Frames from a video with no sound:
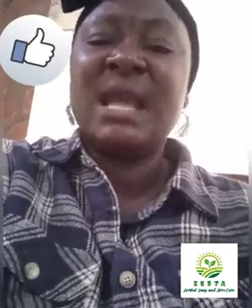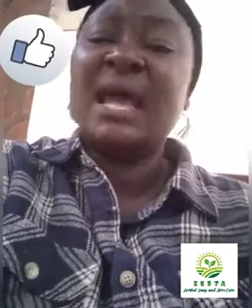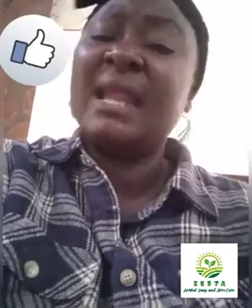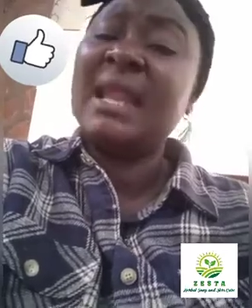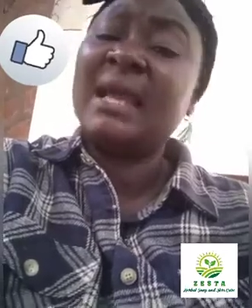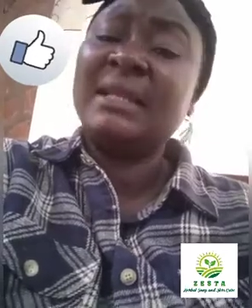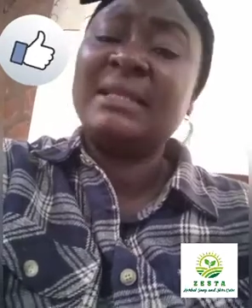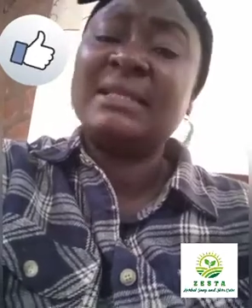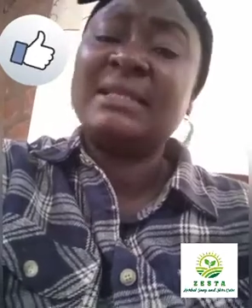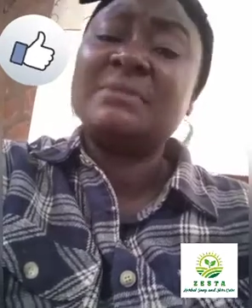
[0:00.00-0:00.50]
I
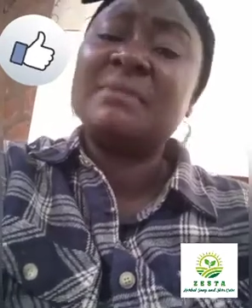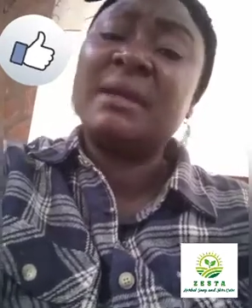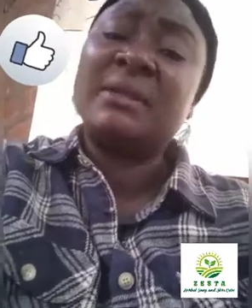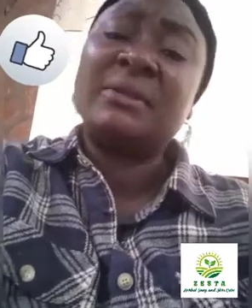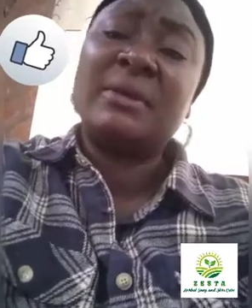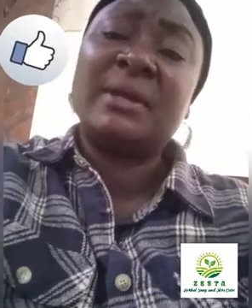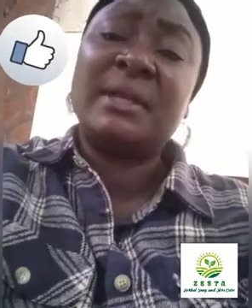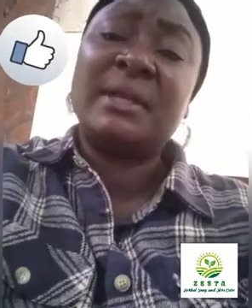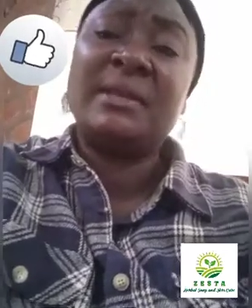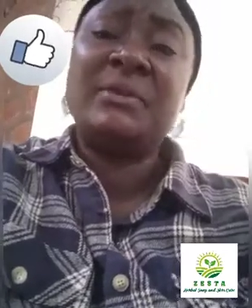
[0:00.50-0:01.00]
like this
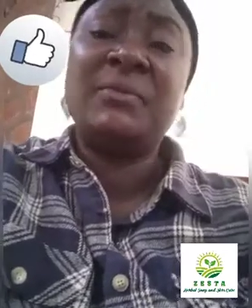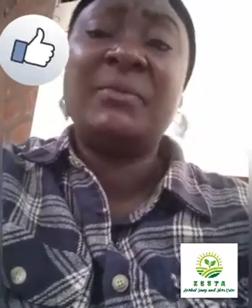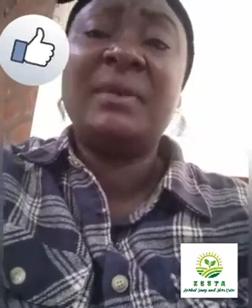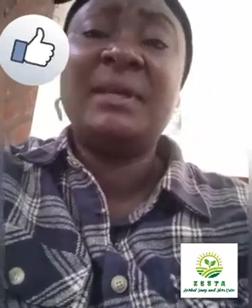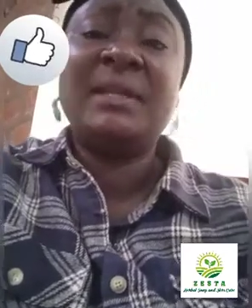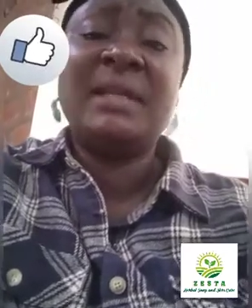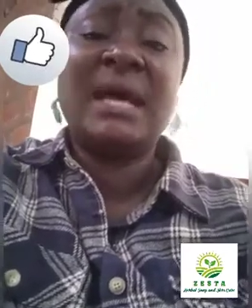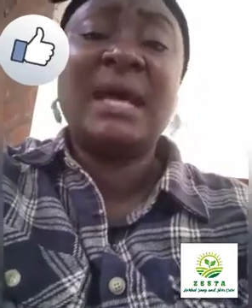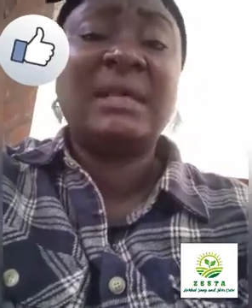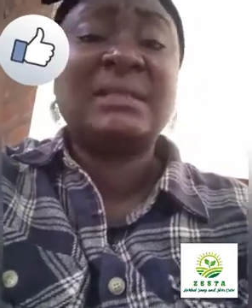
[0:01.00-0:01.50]
method
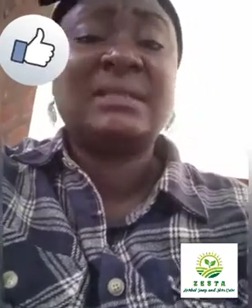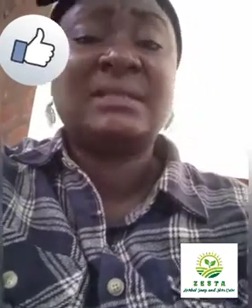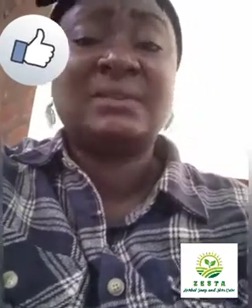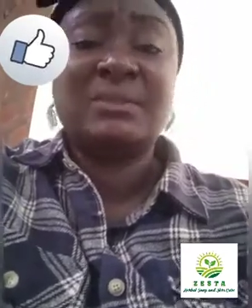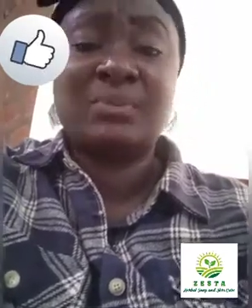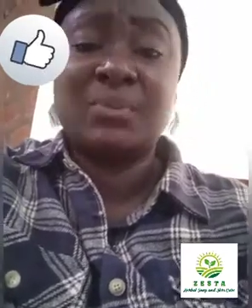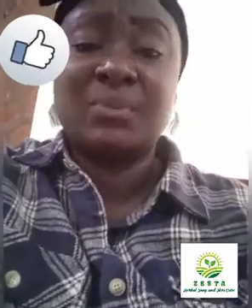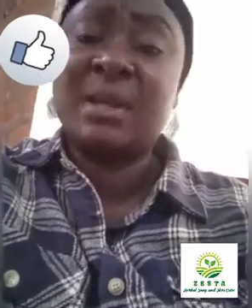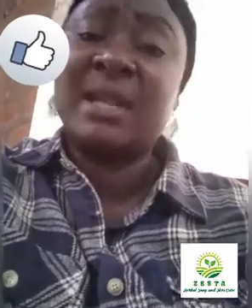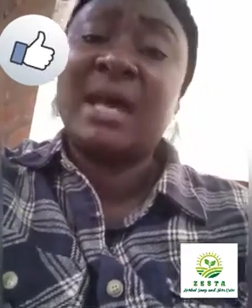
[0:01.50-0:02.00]
anyway.
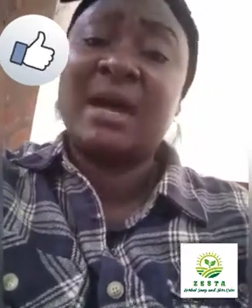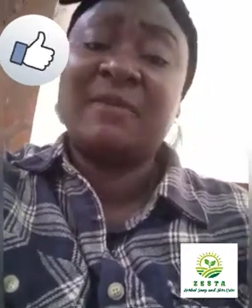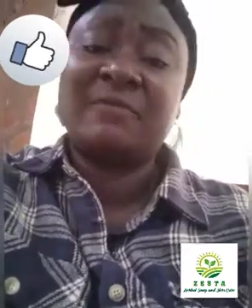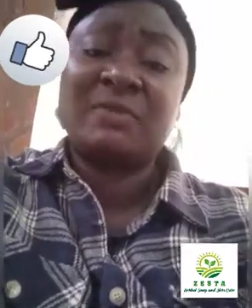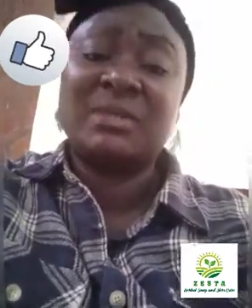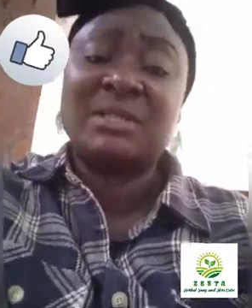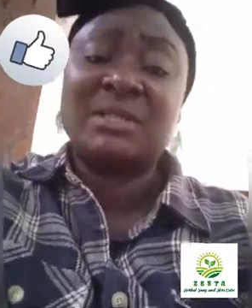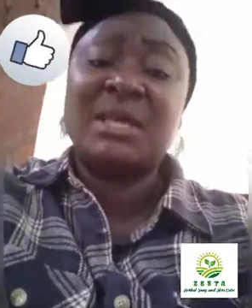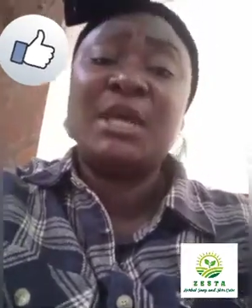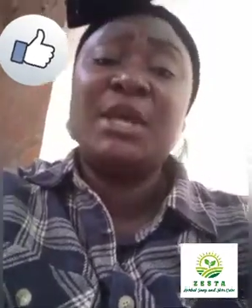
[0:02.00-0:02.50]
That's what I
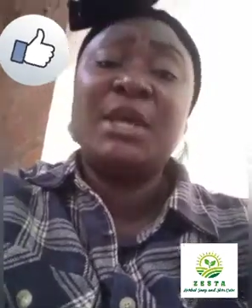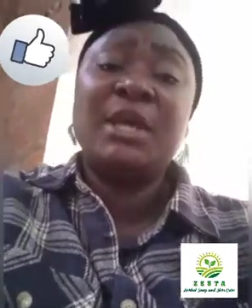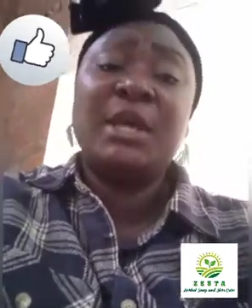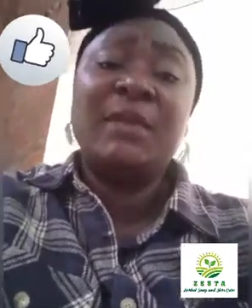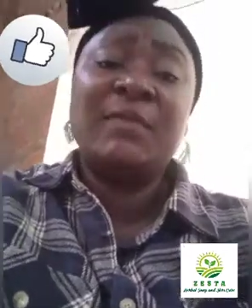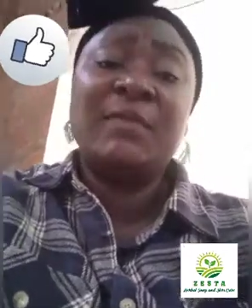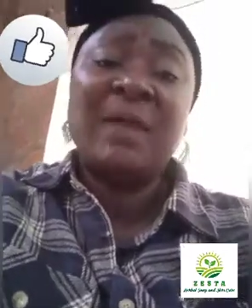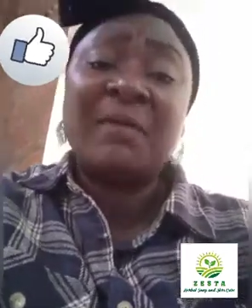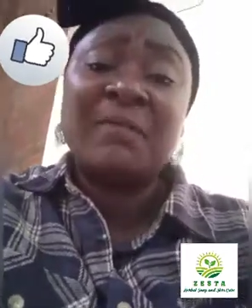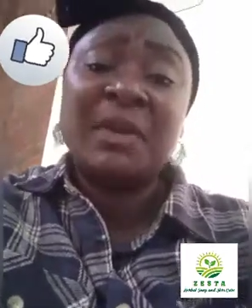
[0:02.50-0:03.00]
have to say.
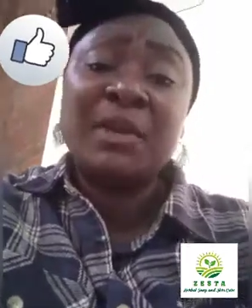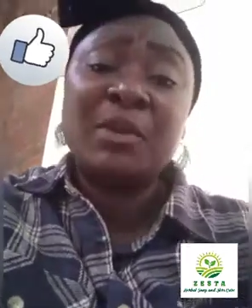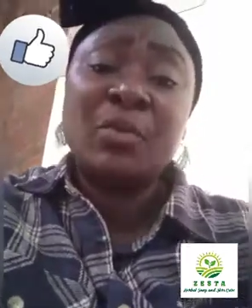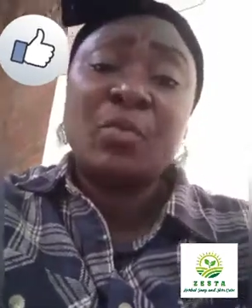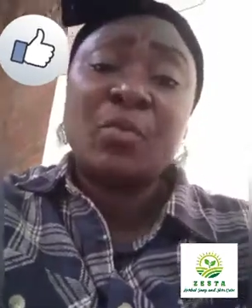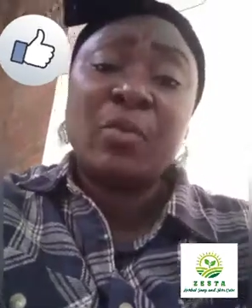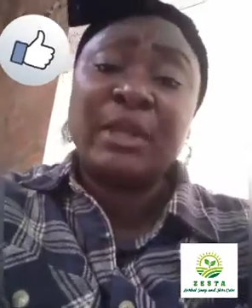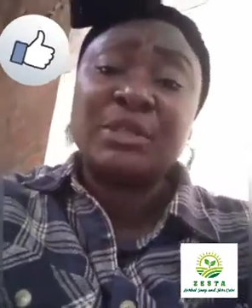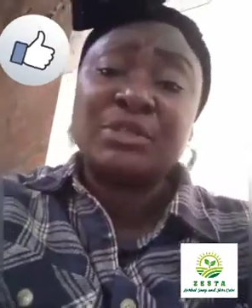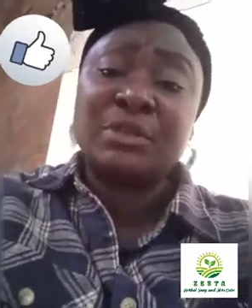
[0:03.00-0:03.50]
If you have any
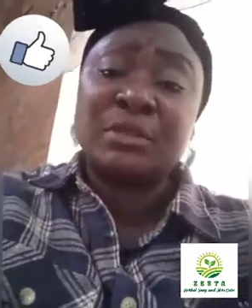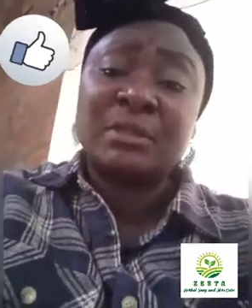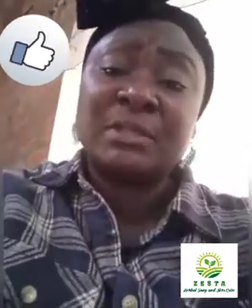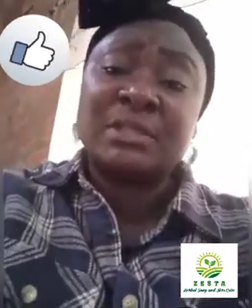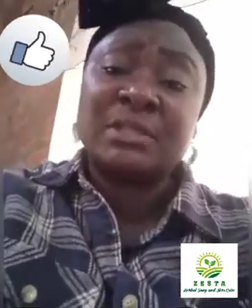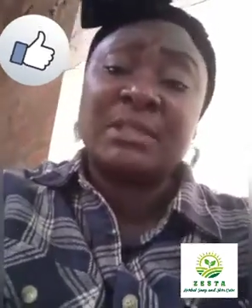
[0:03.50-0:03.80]
questions,